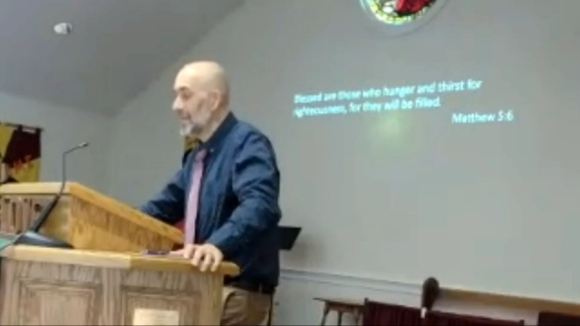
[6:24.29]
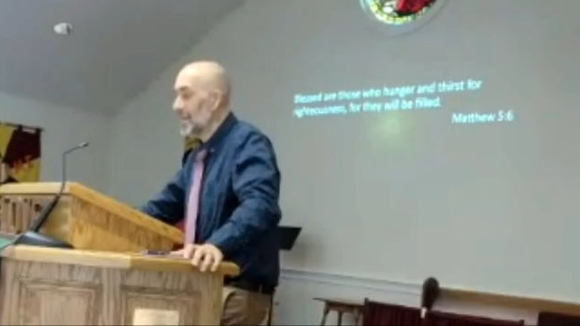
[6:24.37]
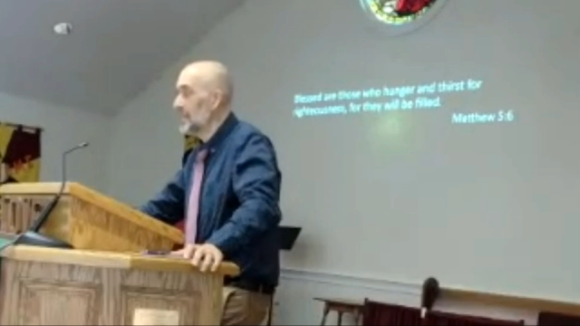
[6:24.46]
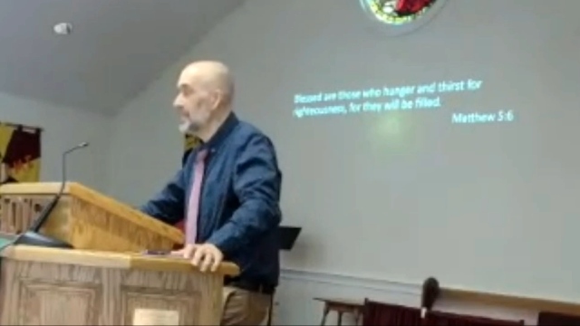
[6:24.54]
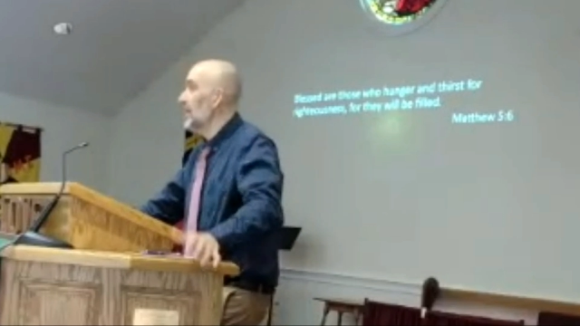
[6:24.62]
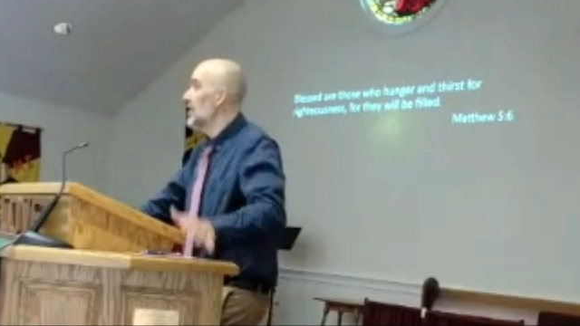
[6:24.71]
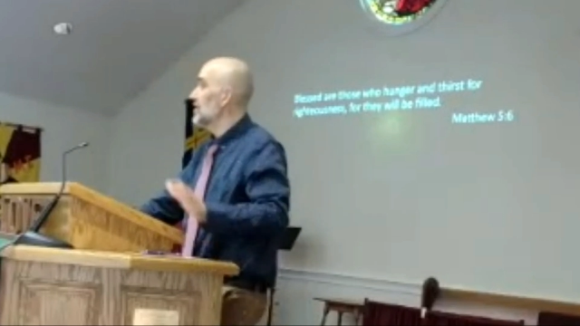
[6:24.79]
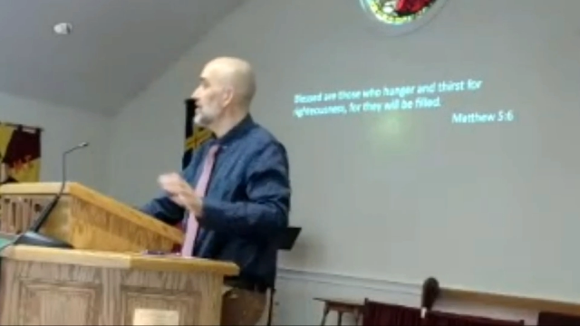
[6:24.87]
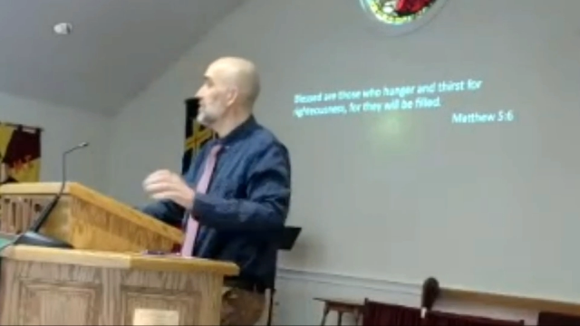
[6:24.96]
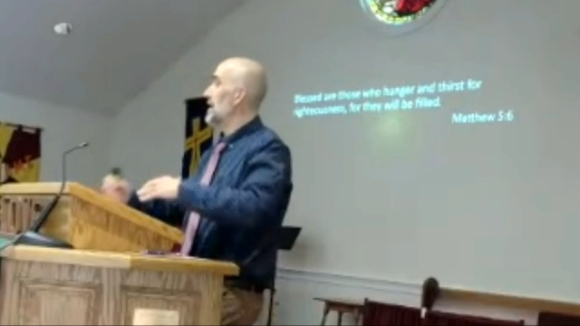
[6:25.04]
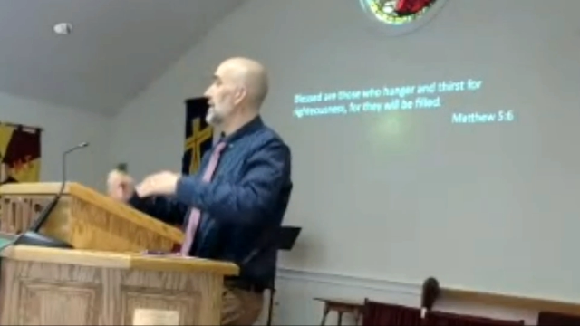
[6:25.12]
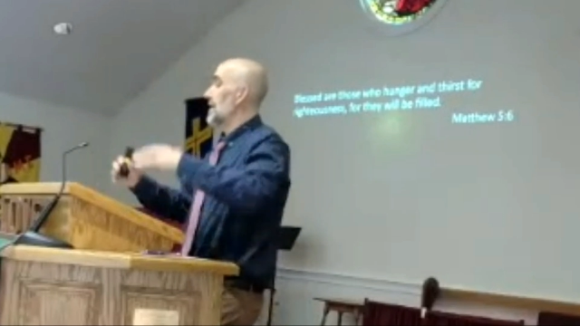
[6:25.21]
then
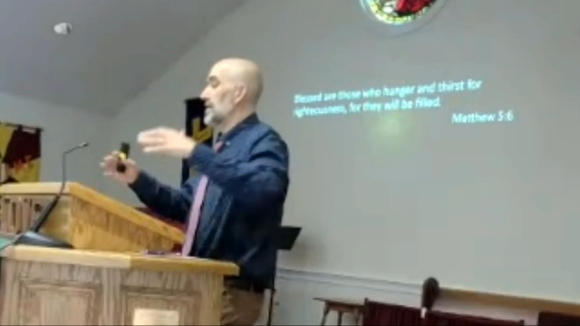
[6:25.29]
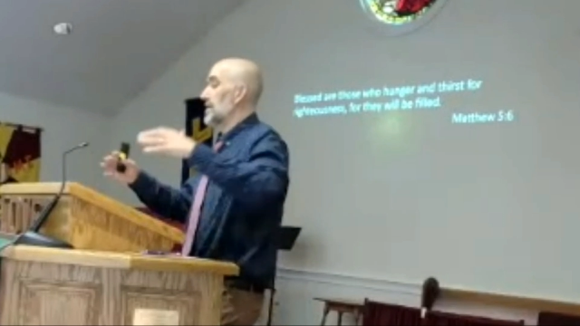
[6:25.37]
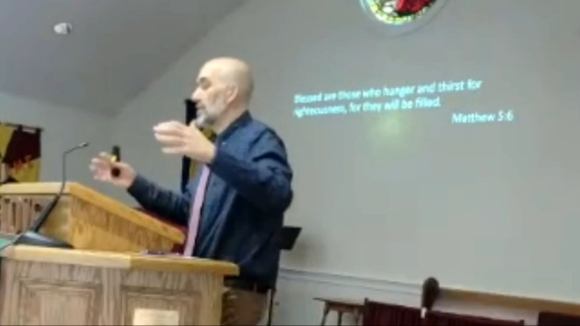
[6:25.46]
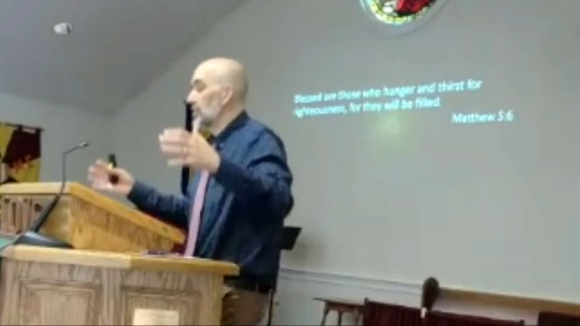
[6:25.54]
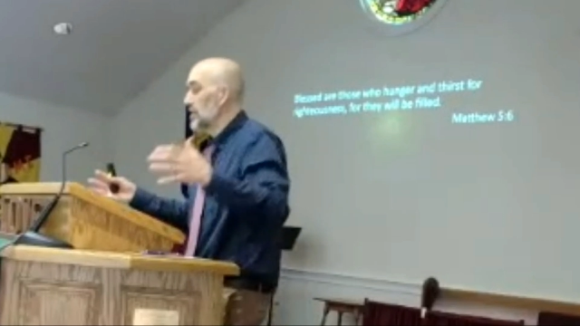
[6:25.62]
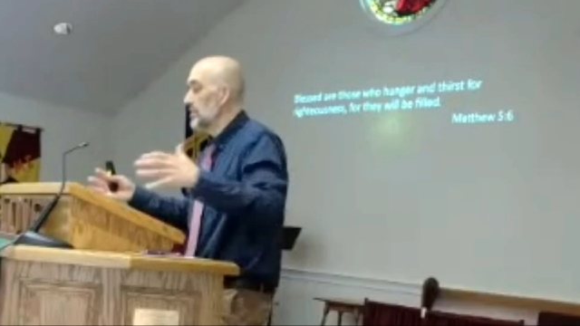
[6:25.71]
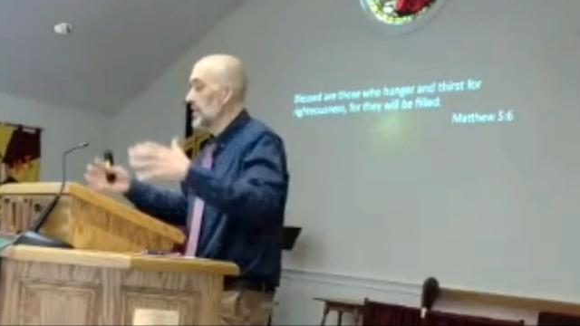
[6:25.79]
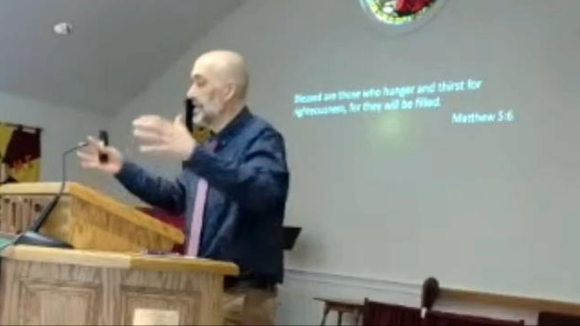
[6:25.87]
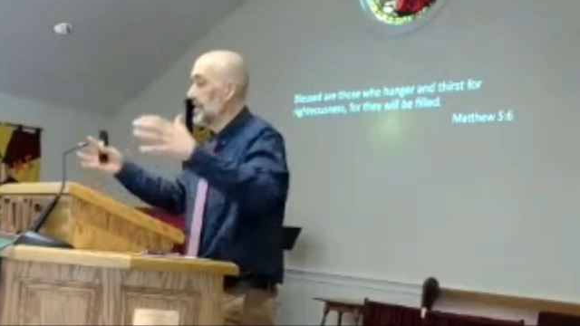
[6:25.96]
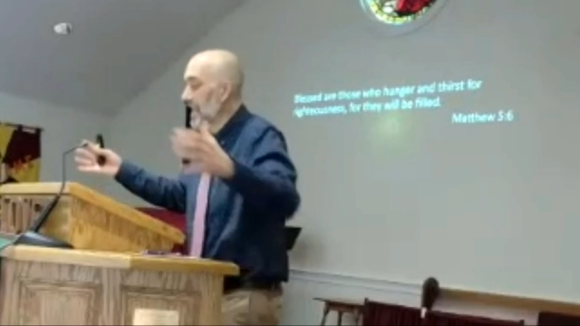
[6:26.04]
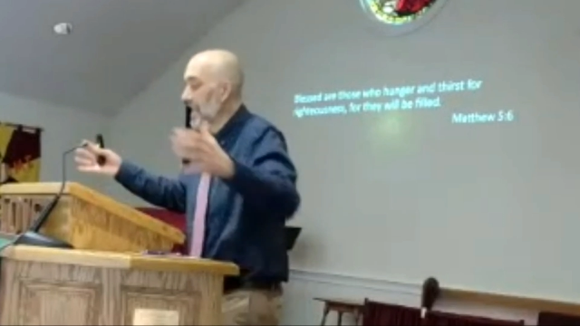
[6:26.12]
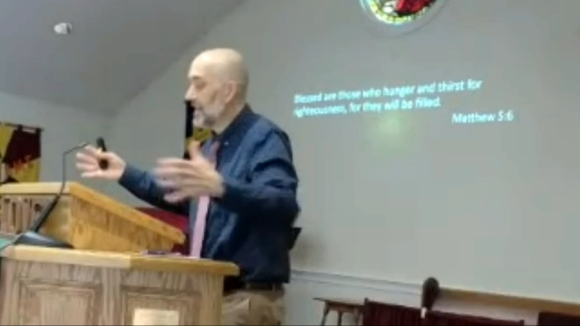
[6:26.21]
you'll spend about 30
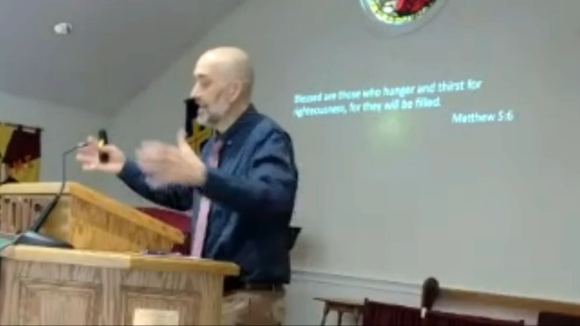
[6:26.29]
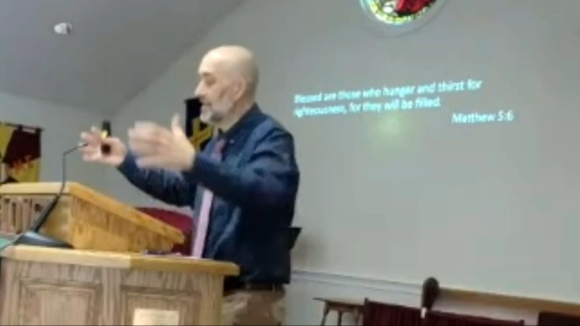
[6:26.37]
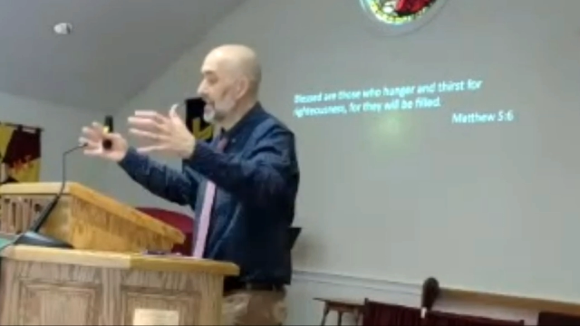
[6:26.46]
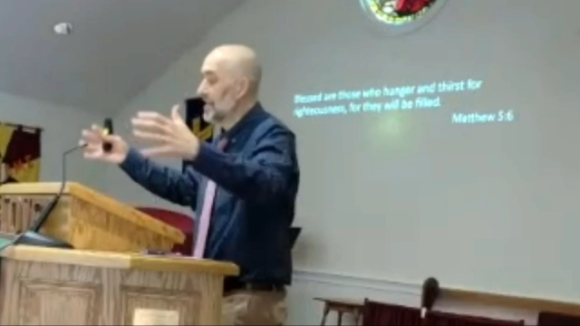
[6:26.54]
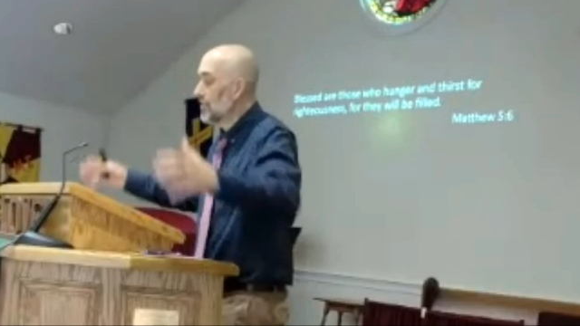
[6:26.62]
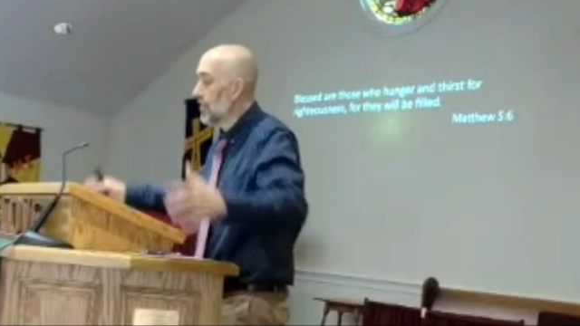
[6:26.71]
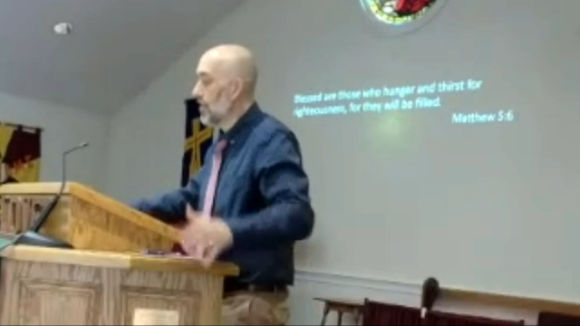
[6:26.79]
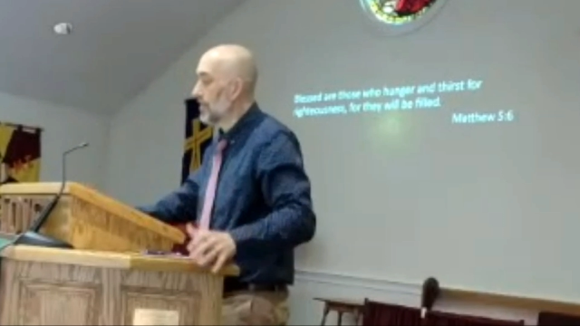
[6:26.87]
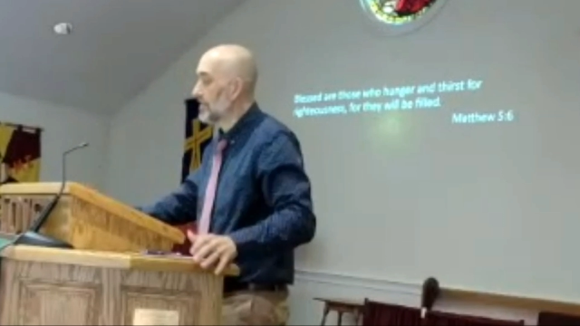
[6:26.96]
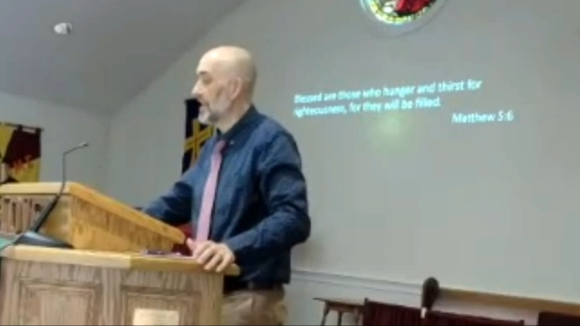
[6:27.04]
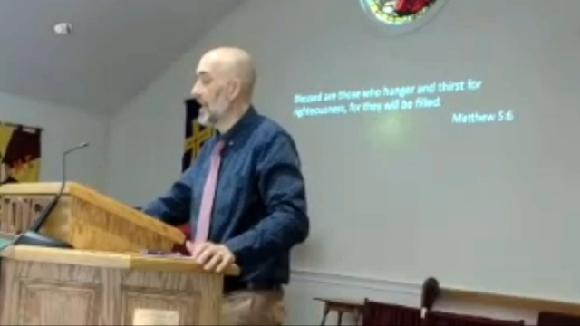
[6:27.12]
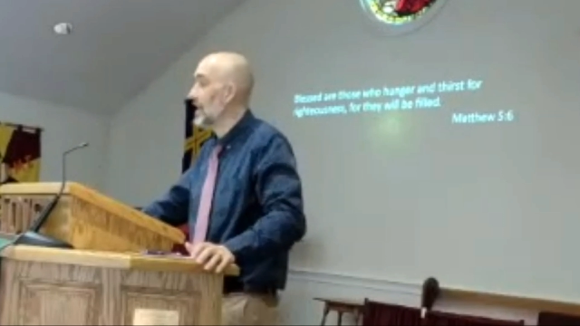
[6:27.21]
minutes getting dinner
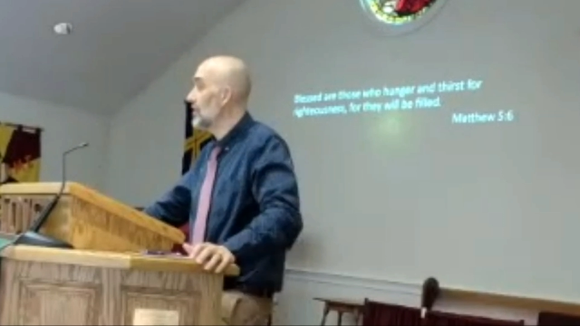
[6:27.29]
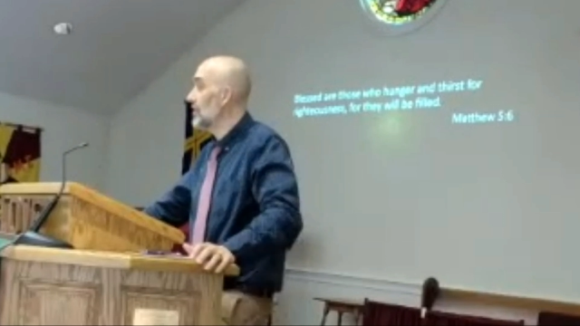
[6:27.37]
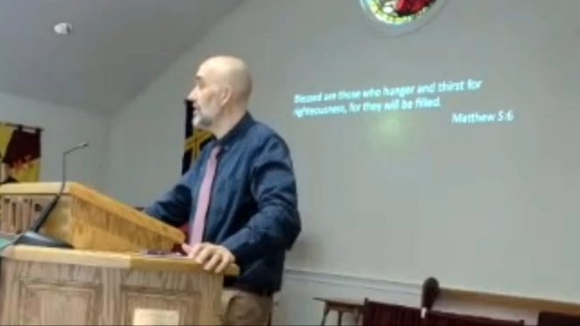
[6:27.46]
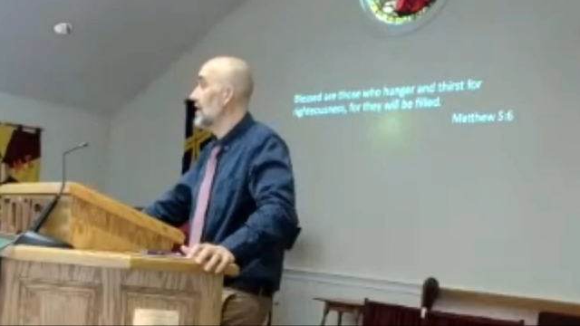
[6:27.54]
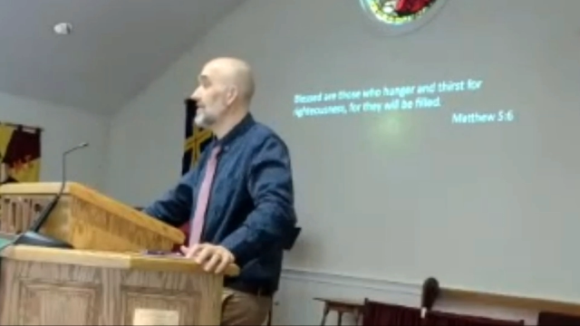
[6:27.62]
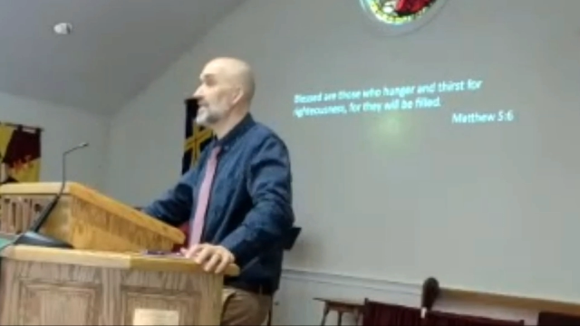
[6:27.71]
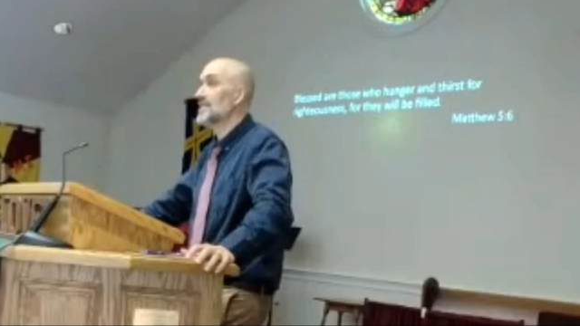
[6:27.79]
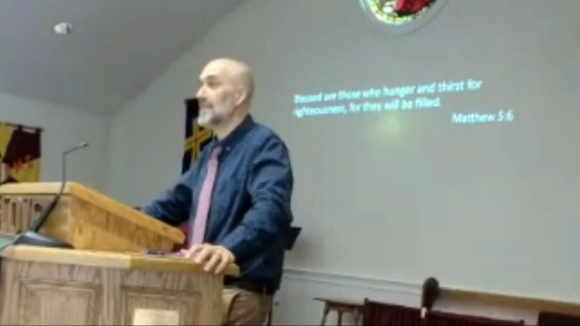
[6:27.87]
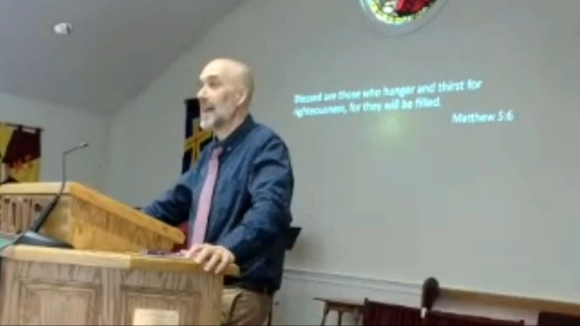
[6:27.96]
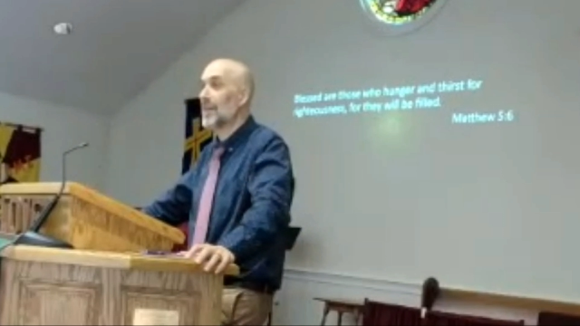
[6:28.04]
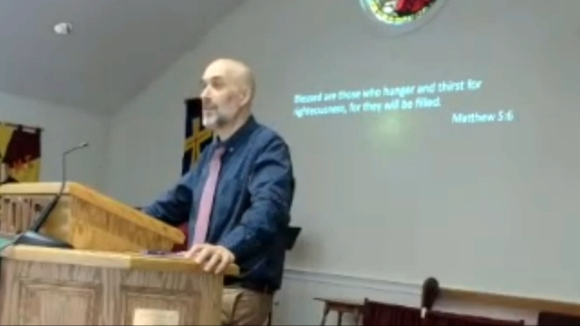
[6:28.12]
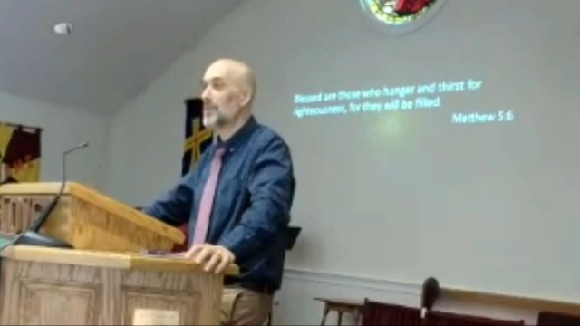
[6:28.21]
all together, and then
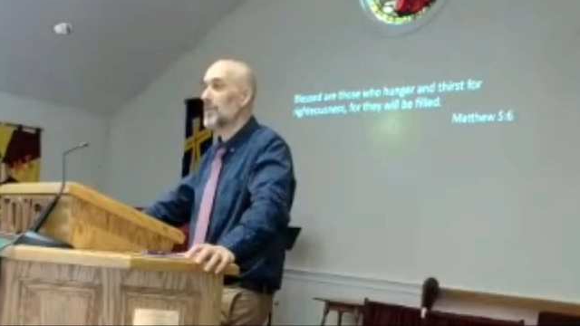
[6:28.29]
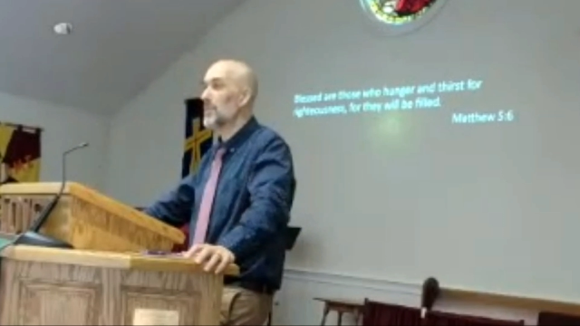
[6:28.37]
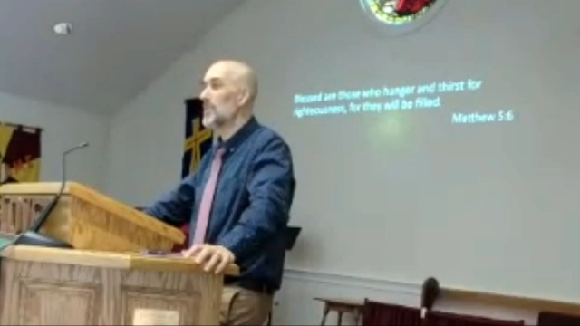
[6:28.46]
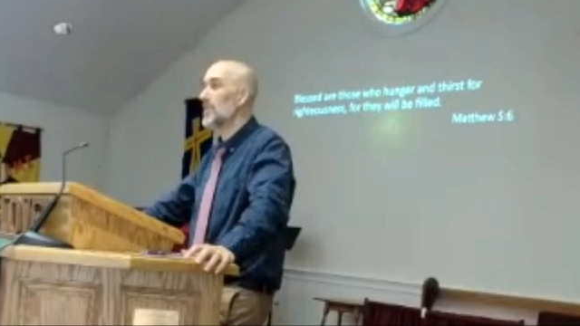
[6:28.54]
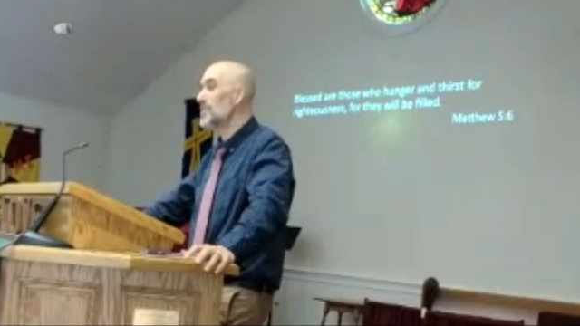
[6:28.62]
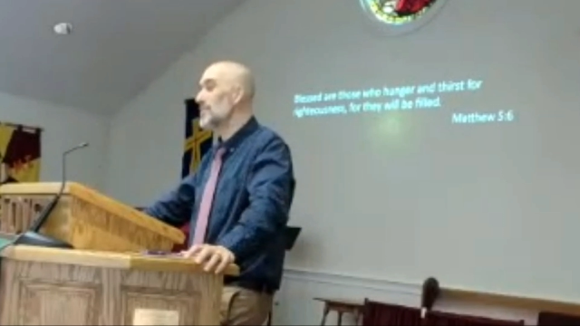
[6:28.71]
sit down and like,